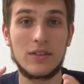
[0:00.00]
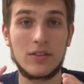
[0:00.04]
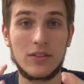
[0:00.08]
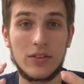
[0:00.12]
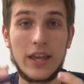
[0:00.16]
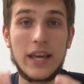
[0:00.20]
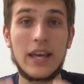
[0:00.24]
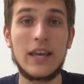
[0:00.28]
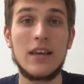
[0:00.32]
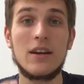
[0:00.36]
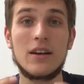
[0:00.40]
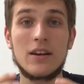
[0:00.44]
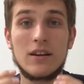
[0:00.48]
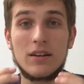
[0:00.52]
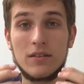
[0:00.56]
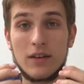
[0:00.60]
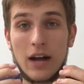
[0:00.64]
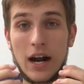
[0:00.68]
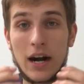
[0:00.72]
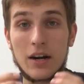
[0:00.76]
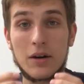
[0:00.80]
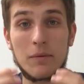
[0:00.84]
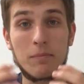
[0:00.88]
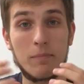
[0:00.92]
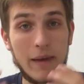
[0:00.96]
they
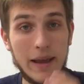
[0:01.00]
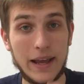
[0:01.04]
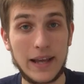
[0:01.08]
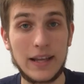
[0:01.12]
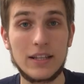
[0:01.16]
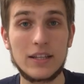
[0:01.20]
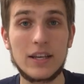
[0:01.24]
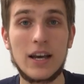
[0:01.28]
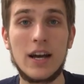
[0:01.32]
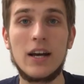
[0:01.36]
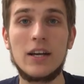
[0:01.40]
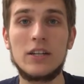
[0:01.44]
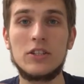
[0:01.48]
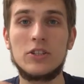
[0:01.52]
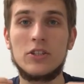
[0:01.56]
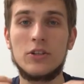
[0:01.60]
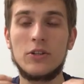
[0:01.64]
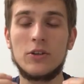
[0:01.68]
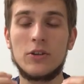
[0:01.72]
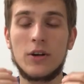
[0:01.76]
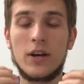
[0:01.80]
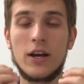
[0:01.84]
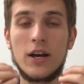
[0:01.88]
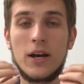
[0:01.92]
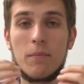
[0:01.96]
are made
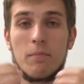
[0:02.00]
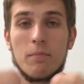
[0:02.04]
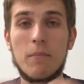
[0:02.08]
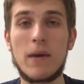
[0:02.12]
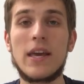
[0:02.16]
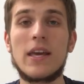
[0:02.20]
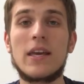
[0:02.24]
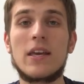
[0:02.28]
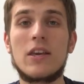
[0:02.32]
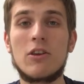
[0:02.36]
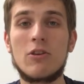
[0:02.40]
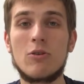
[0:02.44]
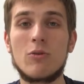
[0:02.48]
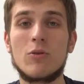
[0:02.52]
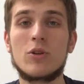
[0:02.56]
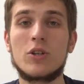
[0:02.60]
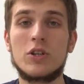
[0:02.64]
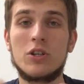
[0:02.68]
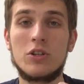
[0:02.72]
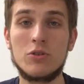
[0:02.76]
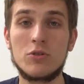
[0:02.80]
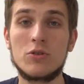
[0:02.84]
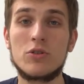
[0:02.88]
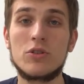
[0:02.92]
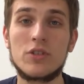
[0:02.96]
to make your
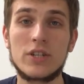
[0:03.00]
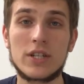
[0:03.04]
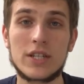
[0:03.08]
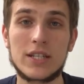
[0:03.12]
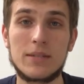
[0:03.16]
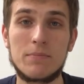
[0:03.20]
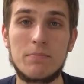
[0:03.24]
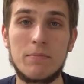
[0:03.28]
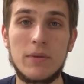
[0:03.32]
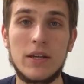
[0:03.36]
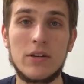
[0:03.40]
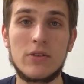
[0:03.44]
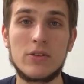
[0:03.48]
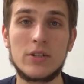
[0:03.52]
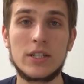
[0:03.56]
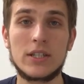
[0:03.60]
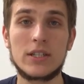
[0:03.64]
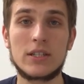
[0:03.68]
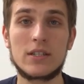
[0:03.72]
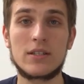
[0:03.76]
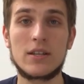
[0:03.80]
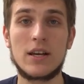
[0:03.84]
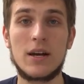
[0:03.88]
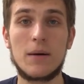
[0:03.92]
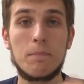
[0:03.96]
user
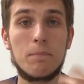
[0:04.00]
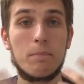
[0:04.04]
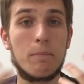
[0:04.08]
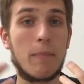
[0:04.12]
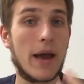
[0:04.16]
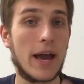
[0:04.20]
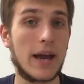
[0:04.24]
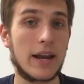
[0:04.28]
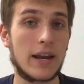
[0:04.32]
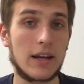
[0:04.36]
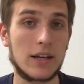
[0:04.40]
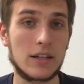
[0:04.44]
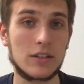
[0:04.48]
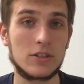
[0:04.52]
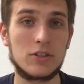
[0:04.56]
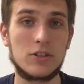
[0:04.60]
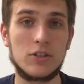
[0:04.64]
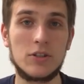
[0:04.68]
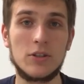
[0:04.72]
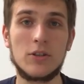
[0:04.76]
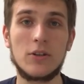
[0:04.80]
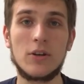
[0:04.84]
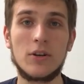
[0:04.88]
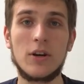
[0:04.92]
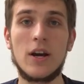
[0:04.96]
experience better,
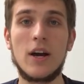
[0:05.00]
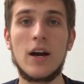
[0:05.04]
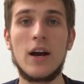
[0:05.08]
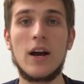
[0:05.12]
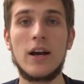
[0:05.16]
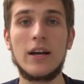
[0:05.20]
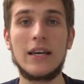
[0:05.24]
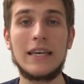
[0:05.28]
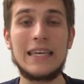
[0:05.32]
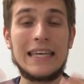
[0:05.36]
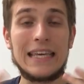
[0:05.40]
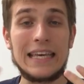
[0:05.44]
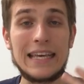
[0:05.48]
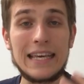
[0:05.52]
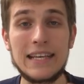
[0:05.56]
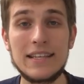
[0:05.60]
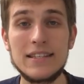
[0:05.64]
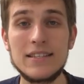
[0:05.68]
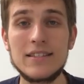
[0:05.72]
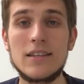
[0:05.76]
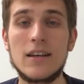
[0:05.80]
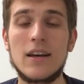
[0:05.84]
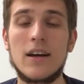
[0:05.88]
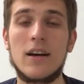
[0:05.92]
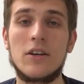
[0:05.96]
to
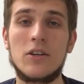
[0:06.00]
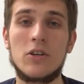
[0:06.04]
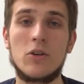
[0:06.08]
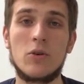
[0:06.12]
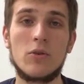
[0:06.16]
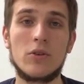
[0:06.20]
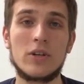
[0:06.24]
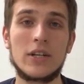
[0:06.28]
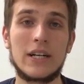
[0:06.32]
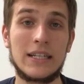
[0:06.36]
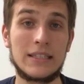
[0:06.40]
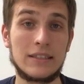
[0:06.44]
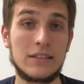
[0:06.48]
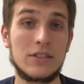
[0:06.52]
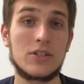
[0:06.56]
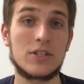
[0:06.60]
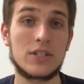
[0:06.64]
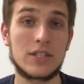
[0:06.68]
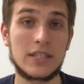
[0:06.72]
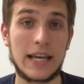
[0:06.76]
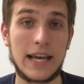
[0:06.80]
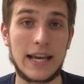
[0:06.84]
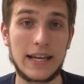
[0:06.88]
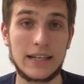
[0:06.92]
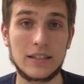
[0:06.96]
ease your
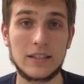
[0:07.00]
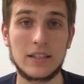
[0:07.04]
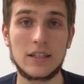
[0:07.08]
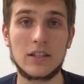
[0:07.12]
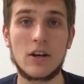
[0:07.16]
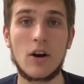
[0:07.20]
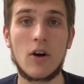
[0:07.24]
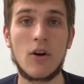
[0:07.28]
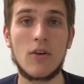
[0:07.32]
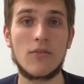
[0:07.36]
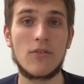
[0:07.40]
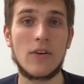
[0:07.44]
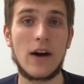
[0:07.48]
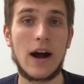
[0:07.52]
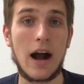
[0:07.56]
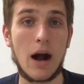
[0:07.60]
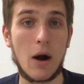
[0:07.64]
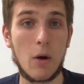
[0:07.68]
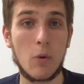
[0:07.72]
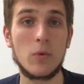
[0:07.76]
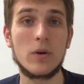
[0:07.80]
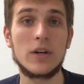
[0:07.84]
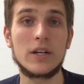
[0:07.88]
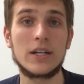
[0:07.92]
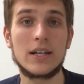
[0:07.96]
understanding of
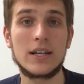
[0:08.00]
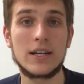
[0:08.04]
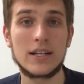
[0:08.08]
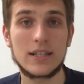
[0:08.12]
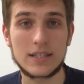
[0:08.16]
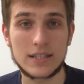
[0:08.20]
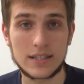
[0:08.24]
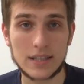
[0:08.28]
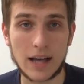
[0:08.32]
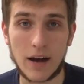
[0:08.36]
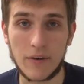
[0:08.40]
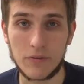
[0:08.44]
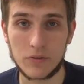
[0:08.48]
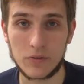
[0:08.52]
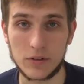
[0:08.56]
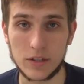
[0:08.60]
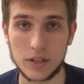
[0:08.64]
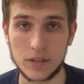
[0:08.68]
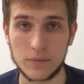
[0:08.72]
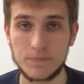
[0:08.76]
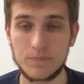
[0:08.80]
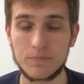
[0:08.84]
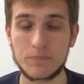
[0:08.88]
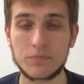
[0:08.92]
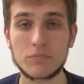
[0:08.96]
our
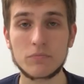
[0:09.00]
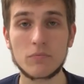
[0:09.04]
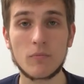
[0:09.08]
software.